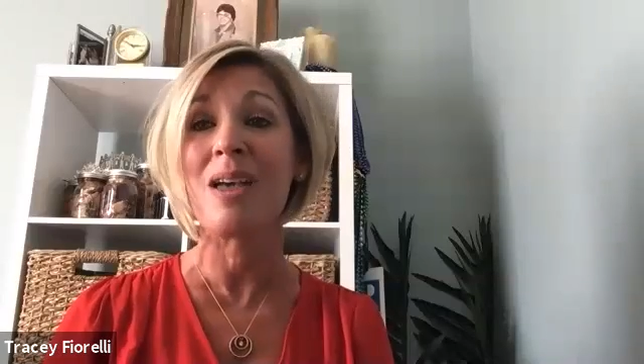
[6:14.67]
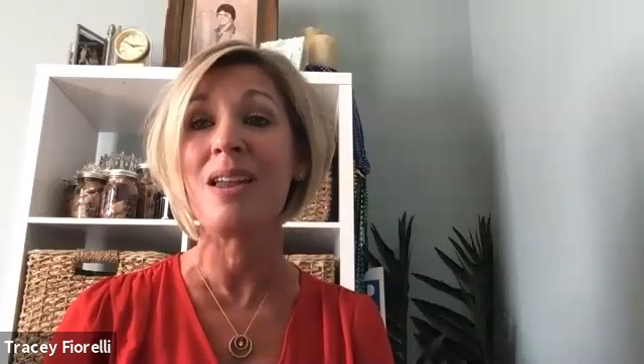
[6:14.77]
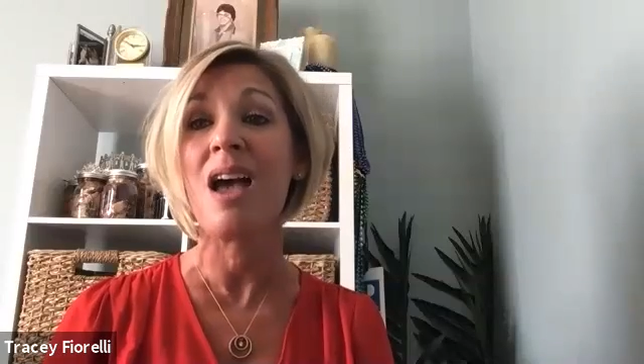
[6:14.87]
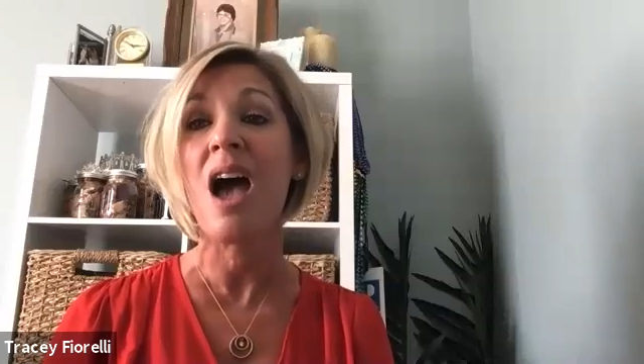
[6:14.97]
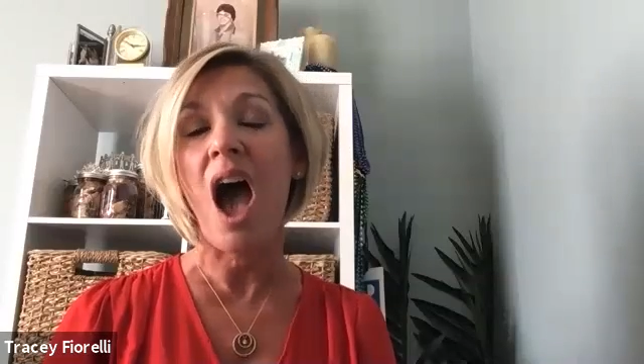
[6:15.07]

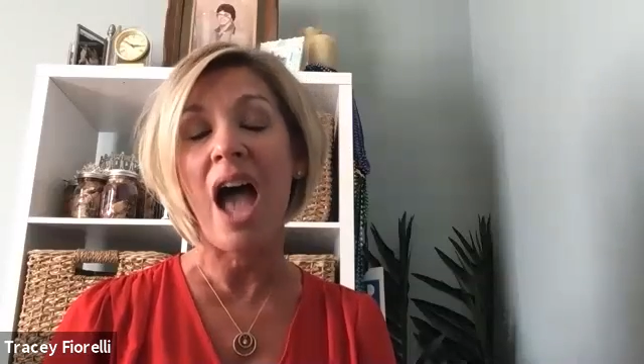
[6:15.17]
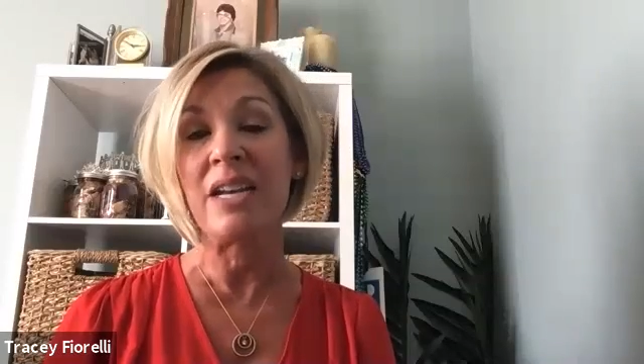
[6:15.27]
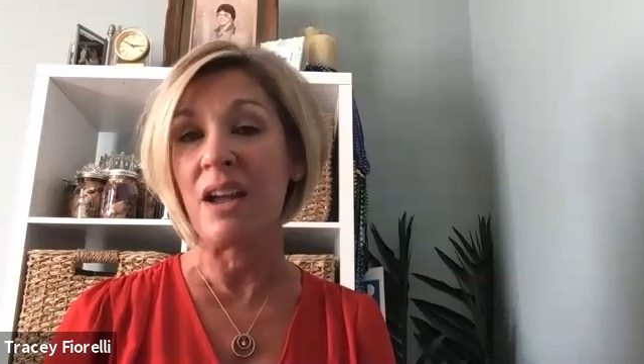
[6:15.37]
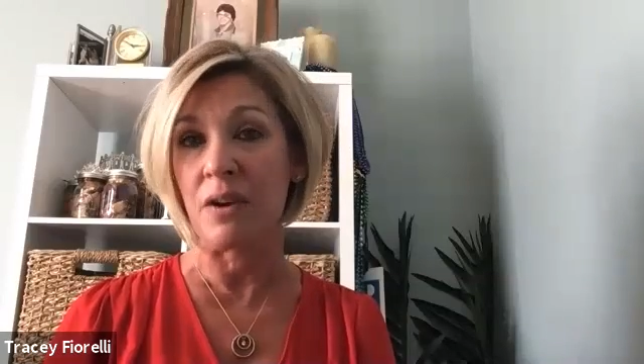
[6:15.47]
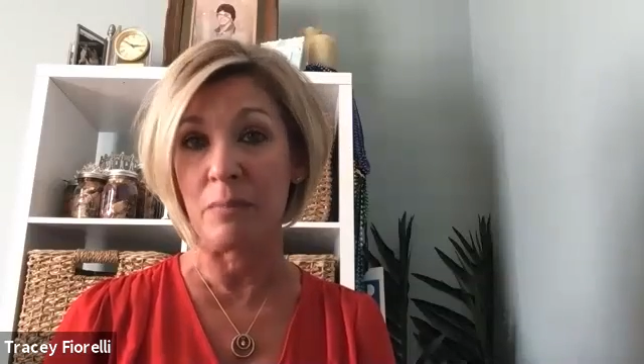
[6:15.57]
But I
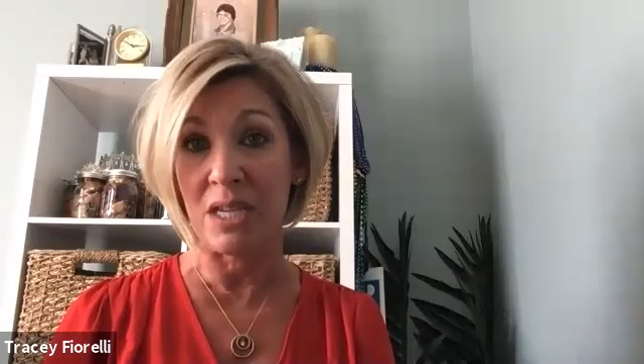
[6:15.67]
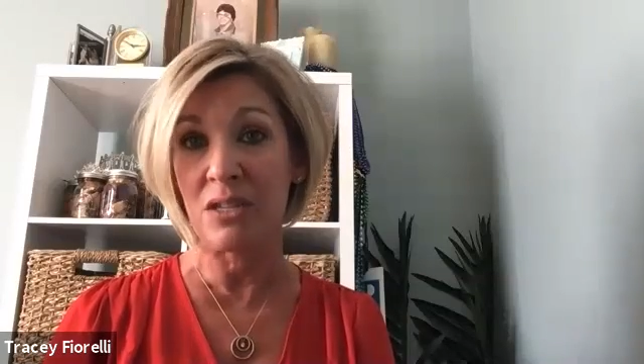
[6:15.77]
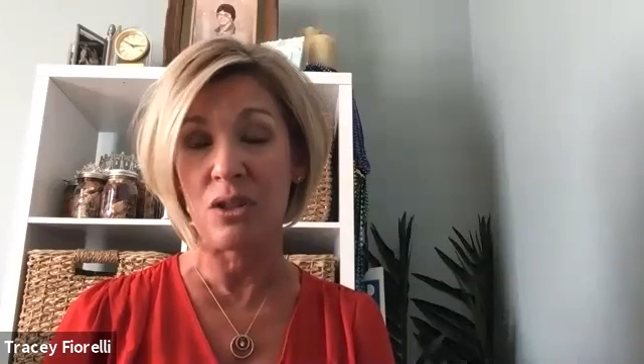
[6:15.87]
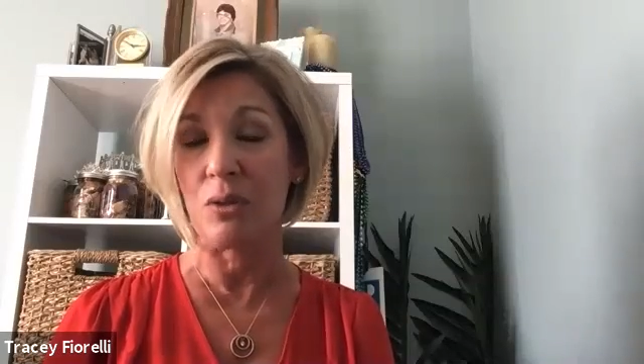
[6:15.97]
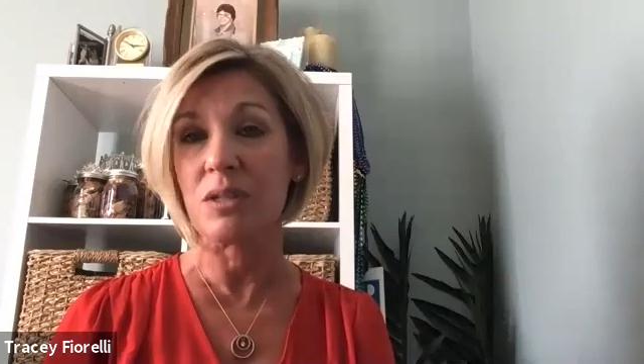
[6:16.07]
never
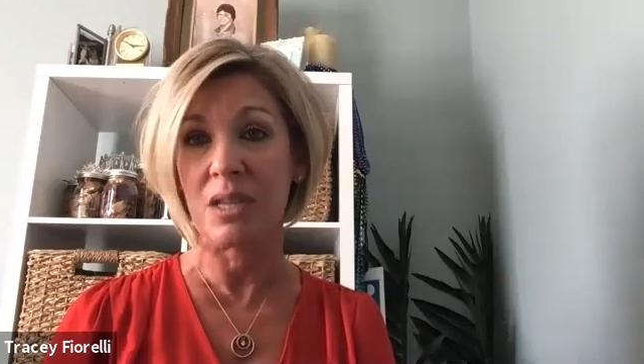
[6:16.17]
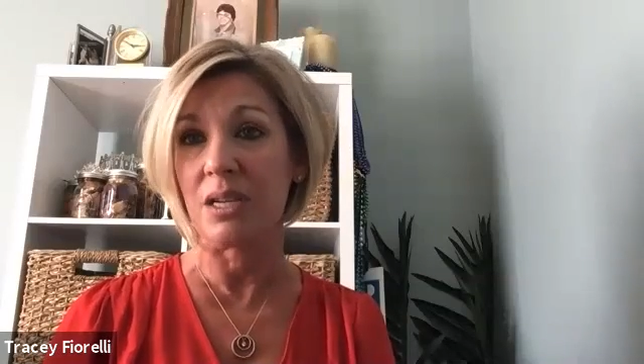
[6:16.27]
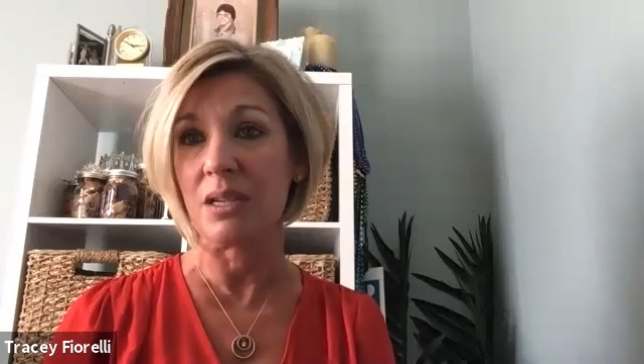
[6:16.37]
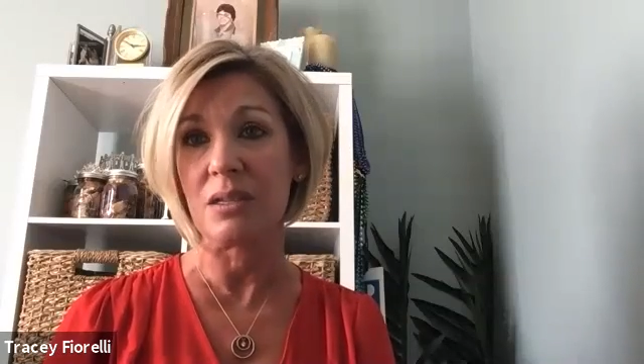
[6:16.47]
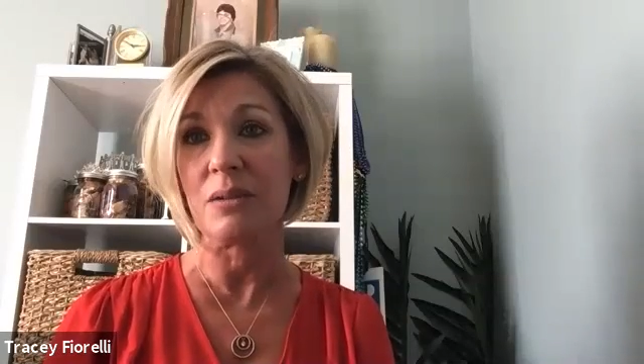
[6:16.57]
missed those
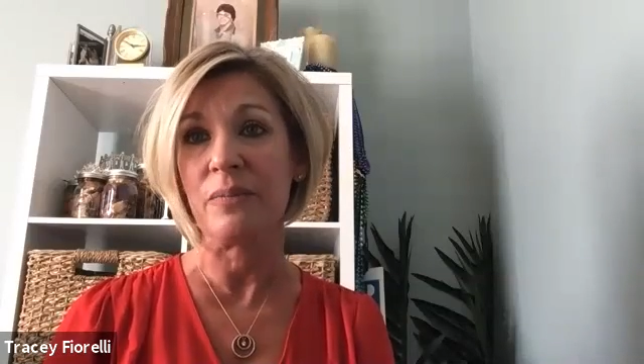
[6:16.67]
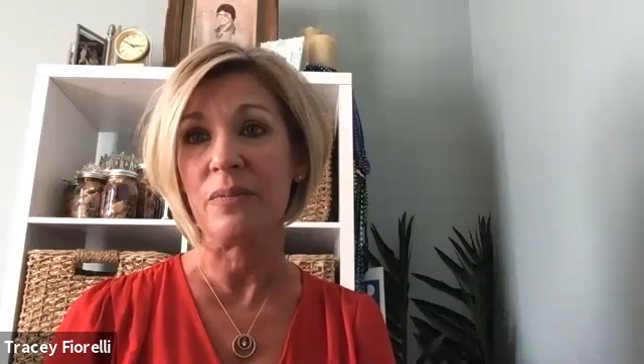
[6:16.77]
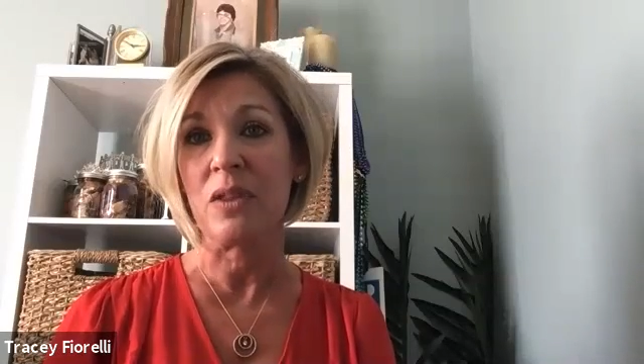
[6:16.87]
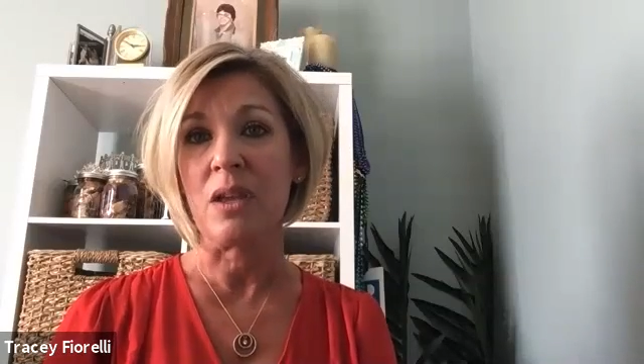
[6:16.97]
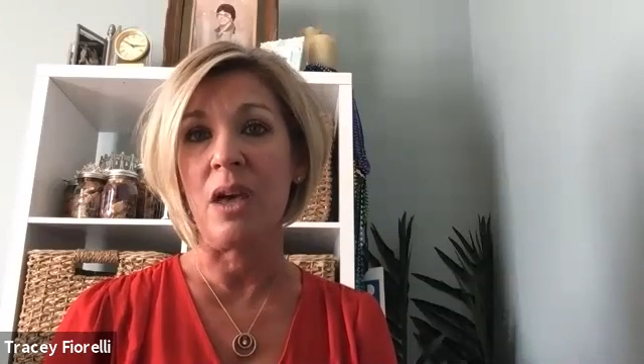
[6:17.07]
things.
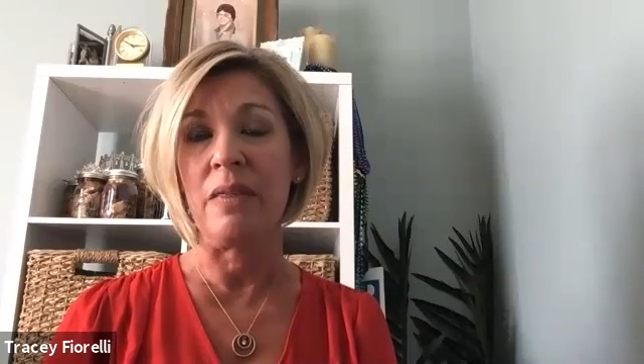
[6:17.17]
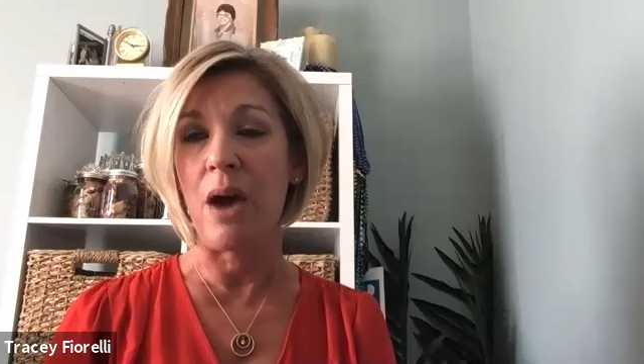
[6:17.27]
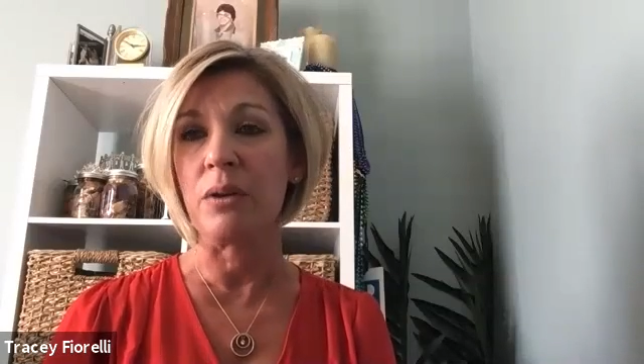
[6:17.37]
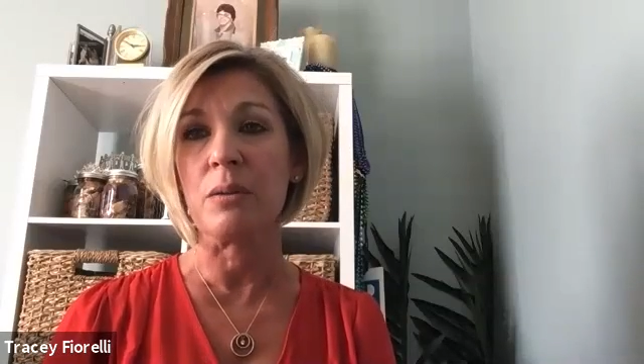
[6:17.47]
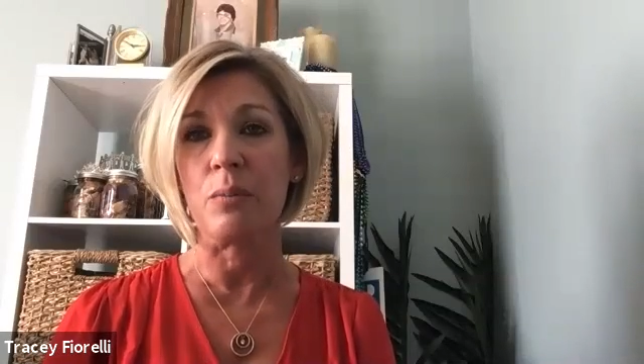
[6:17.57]
And
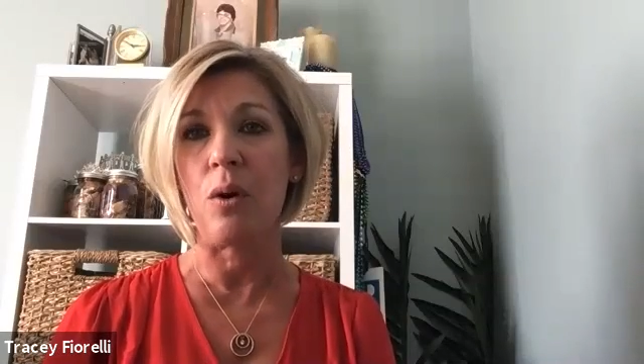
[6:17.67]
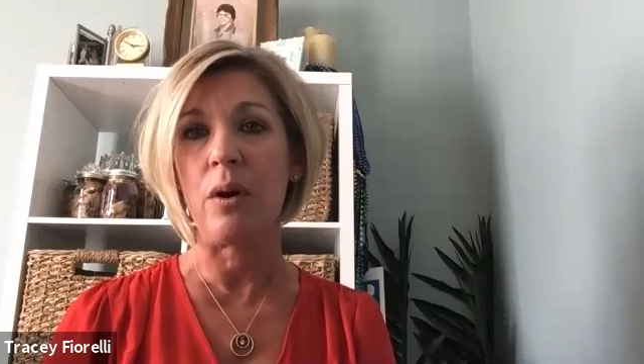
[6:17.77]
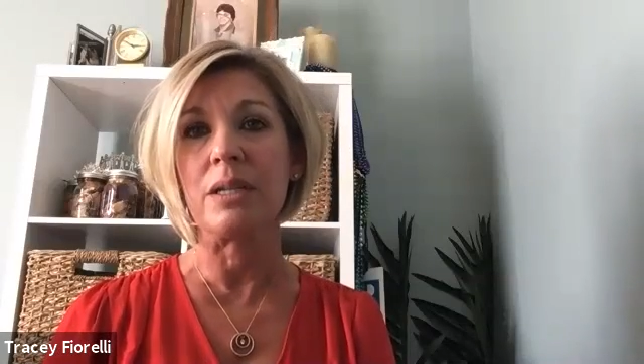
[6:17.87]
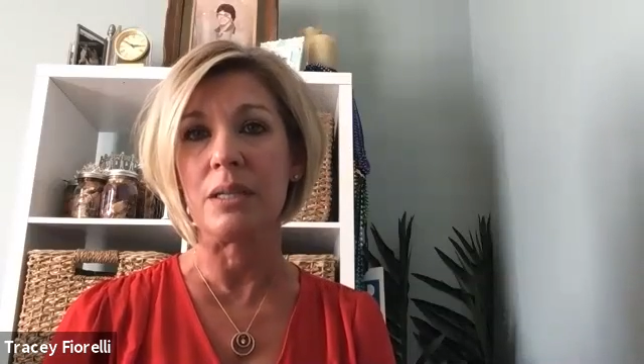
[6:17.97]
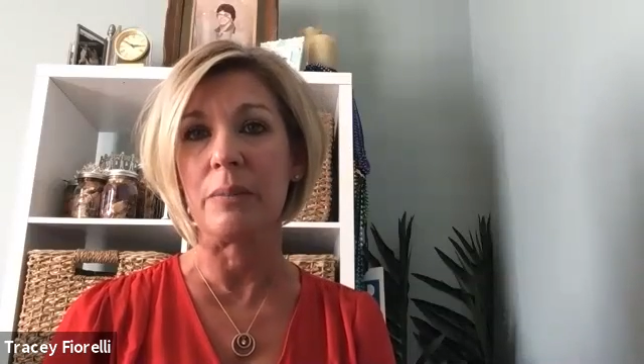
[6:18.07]
that was
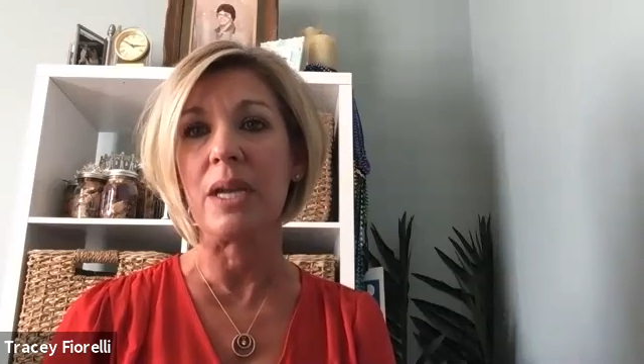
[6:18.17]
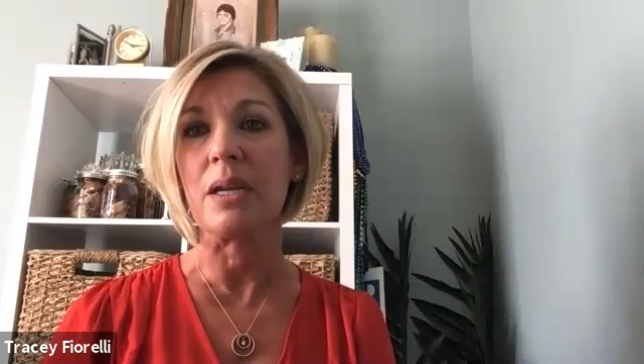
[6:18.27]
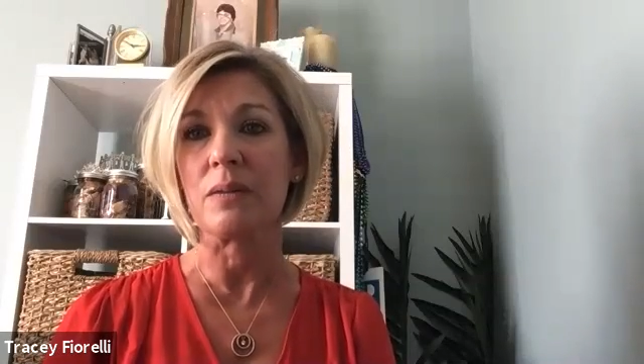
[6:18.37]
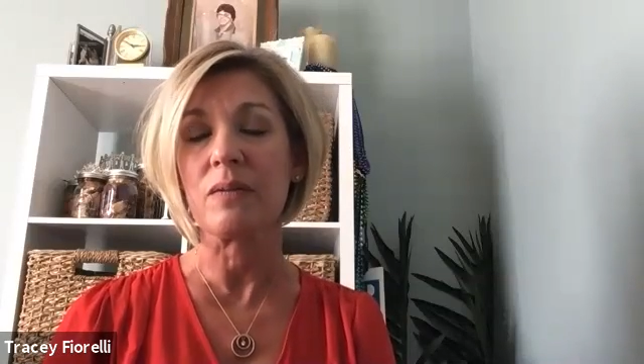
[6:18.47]
important to me.